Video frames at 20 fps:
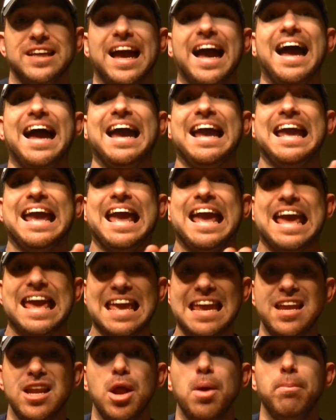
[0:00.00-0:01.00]
I
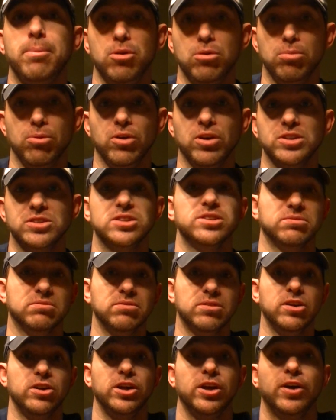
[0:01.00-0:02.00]
hate Middlebrooks.
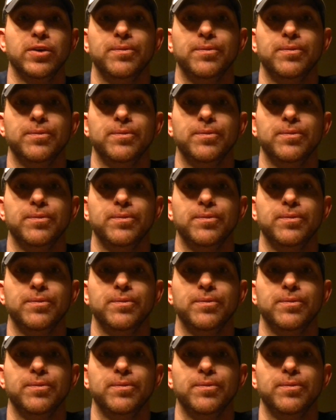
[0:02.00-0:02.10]
There you go.